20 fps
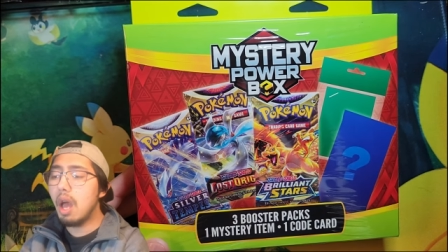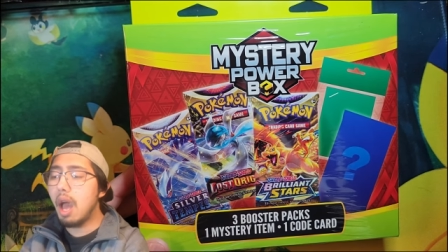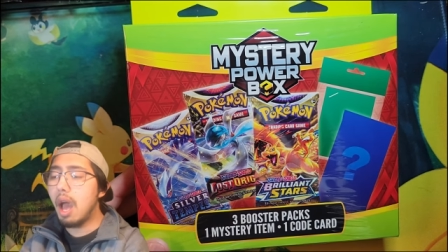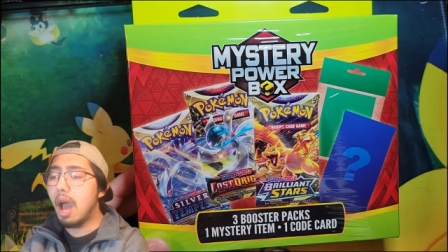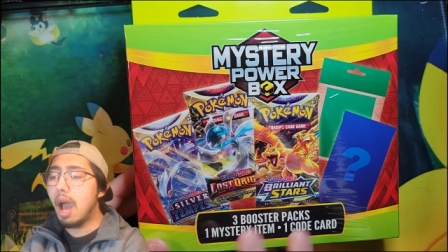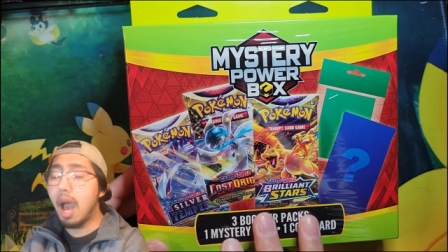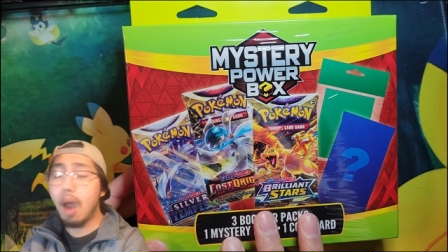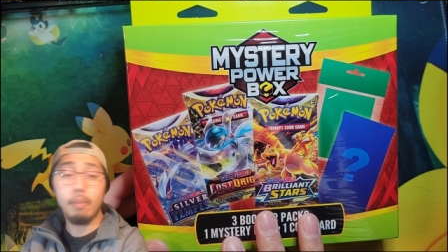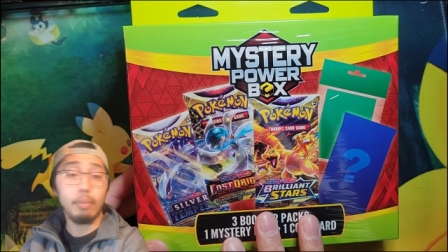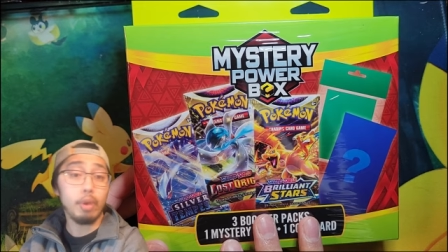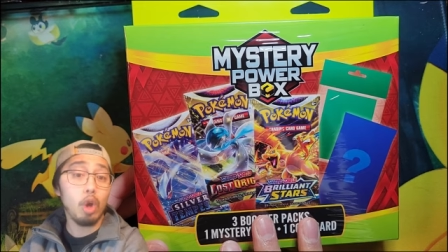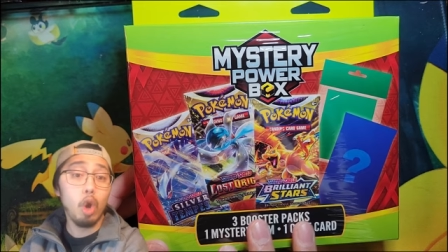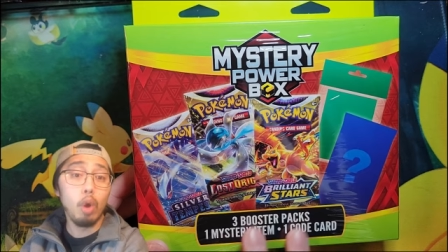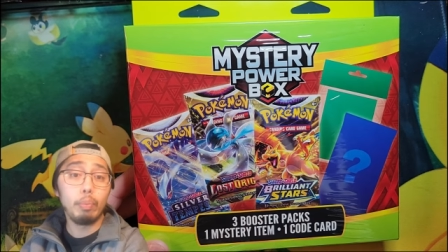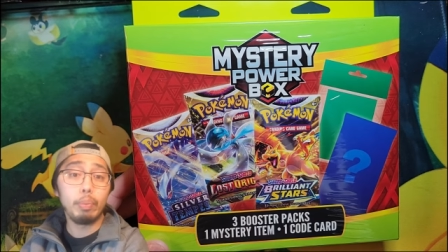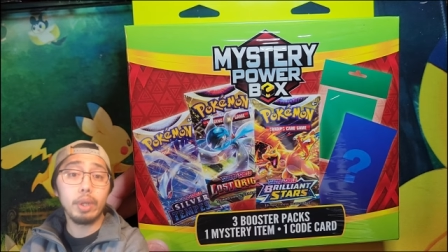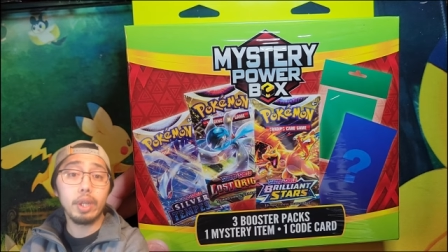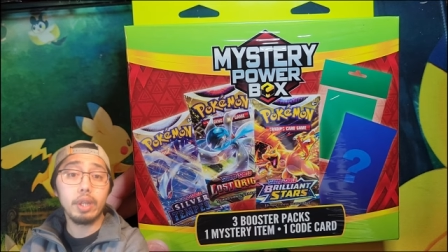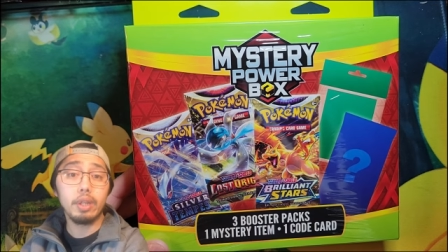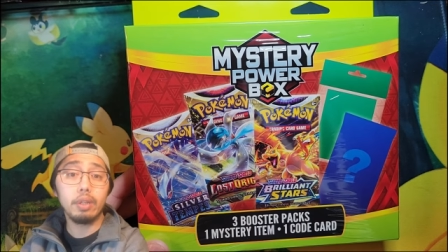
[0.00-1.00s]
I'm going to
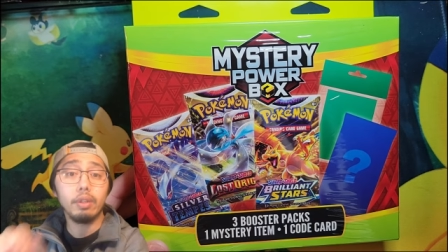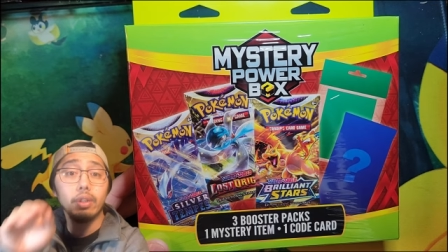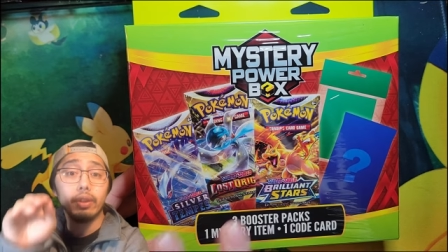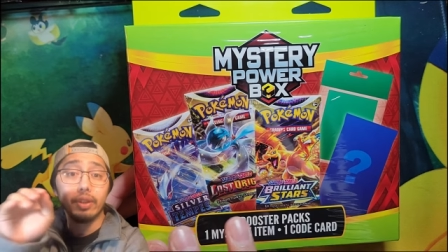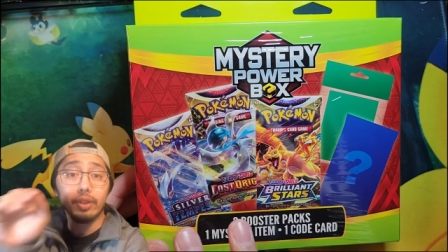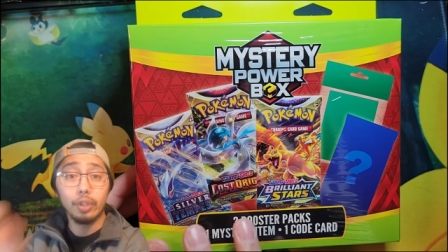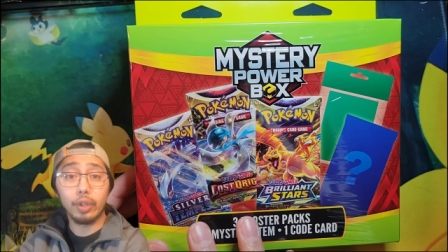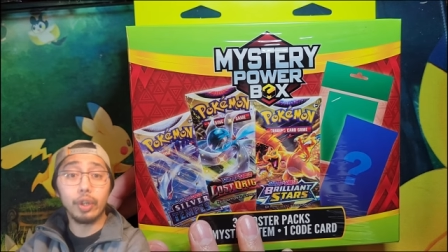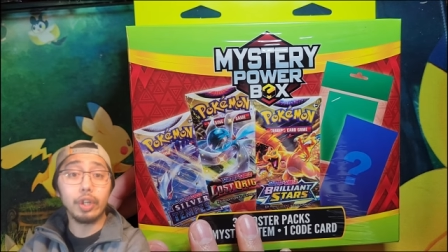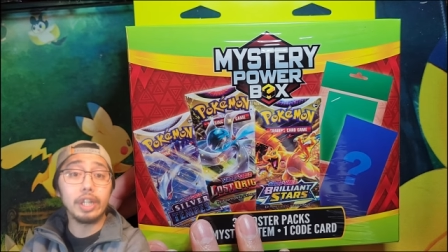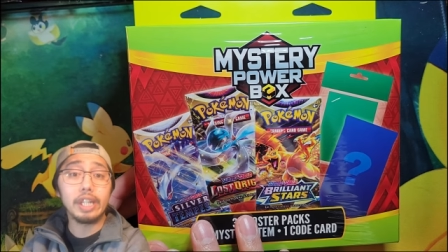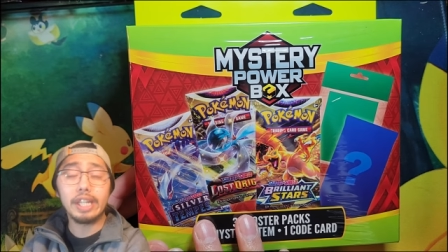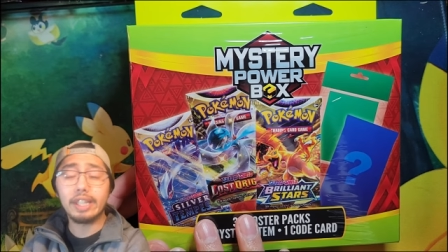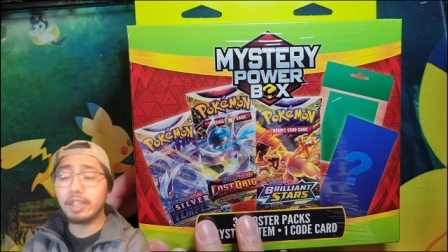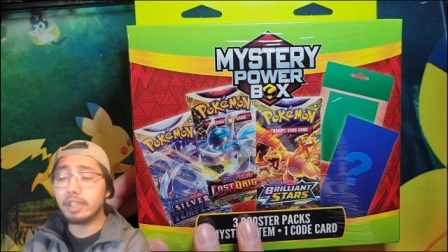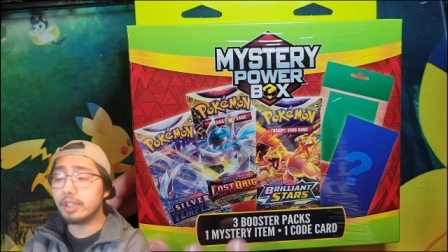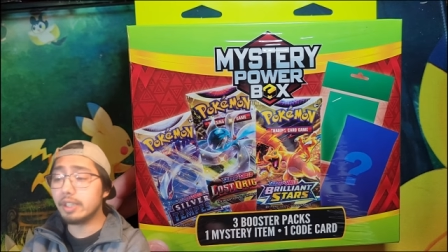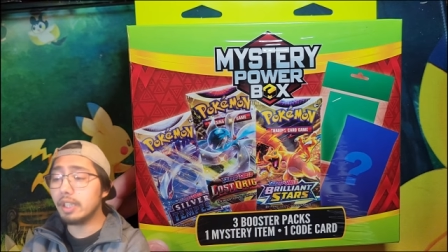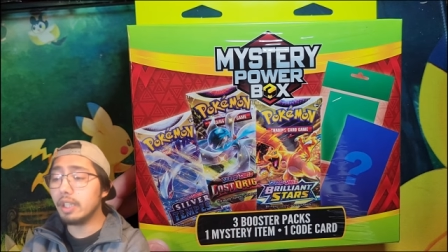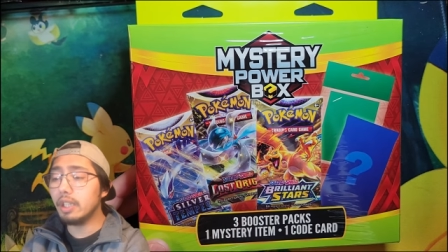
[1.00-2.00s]
open it. You're going to get
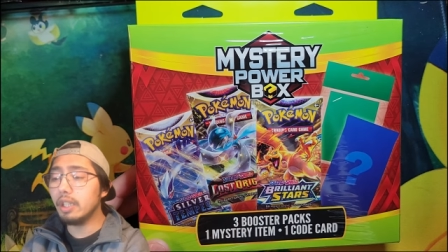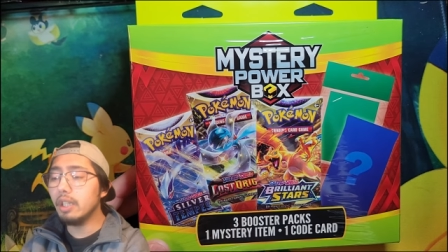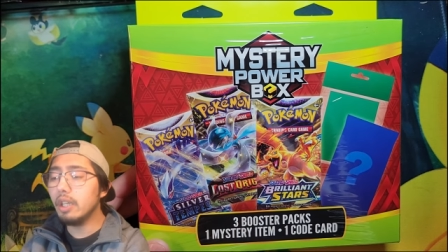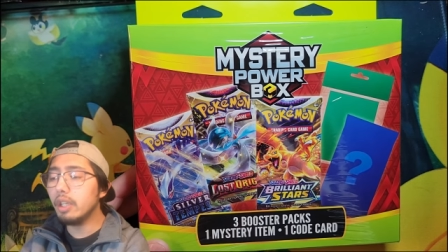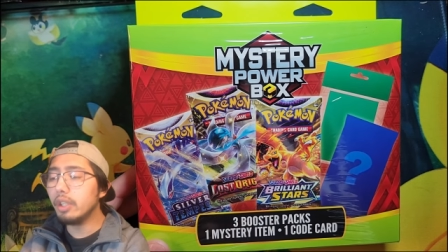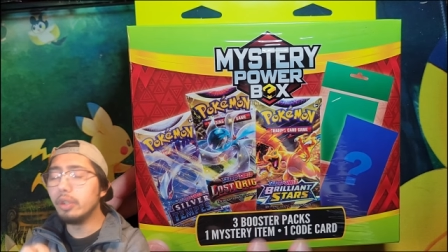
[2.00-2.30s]
to see.